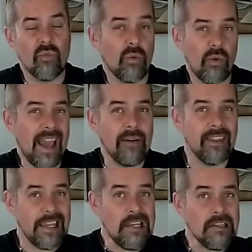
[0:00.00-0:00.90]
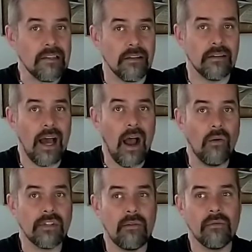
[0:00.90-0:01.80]
we have the Easter
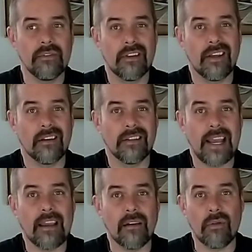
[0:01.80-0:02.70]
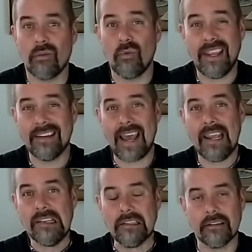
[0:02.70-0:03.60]
now, so I will taking 3
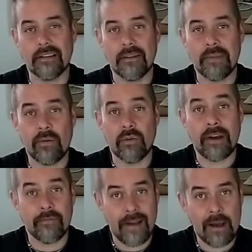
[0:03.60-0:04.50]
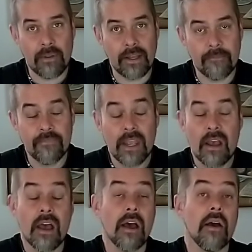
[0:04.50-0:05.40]
days and be with my family.
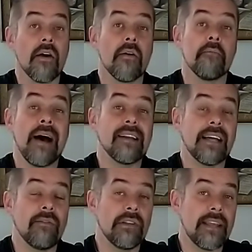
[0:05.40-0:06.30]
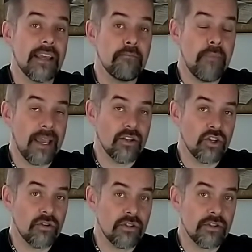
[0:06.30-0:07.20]
But I will take
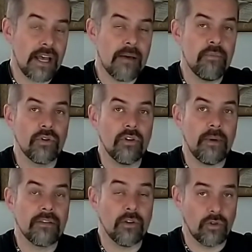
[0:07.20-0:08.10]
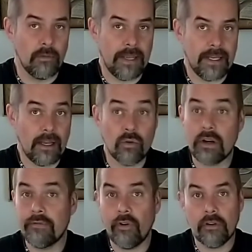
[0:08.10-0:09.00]
pictures and put on my social media. You
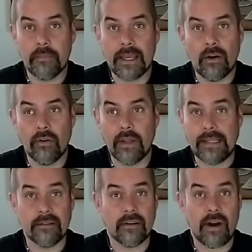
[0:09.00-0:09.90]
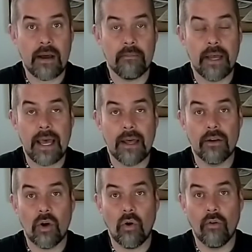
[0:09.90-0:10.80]
can follow me on Instagram
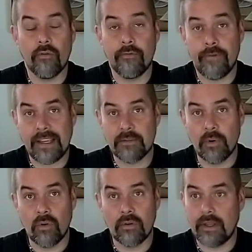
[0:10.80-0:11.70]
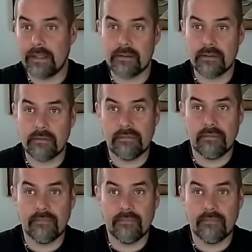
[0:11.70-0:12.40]
and on Facebook. It's